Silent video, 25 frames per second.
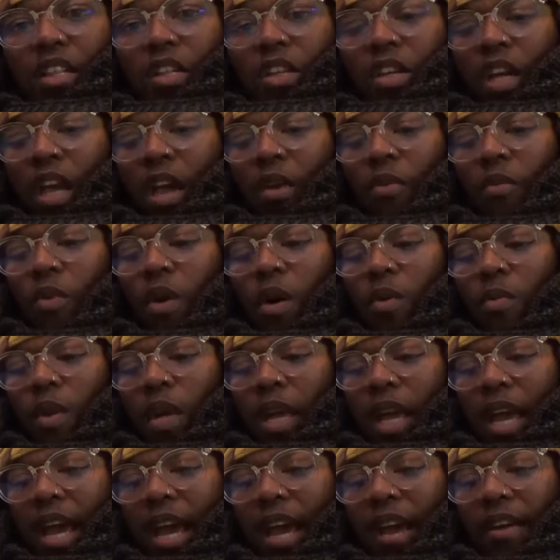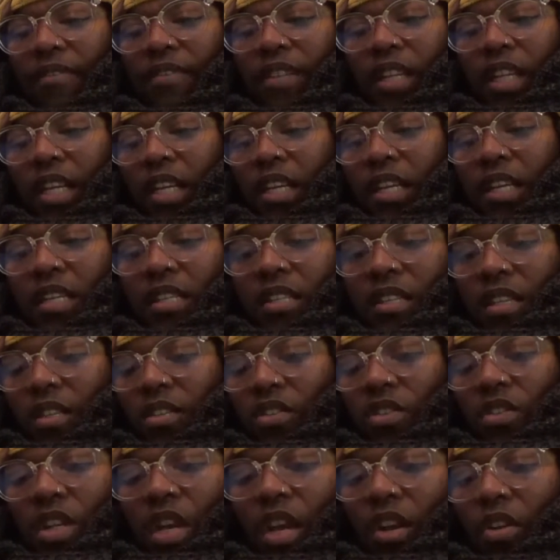Look at what we have, ladies
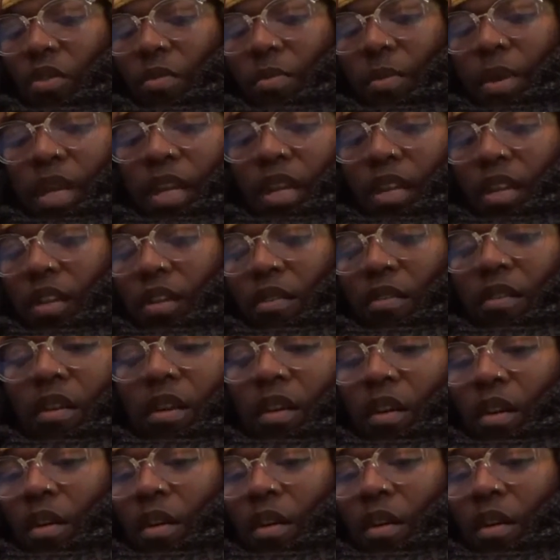and gentlemen,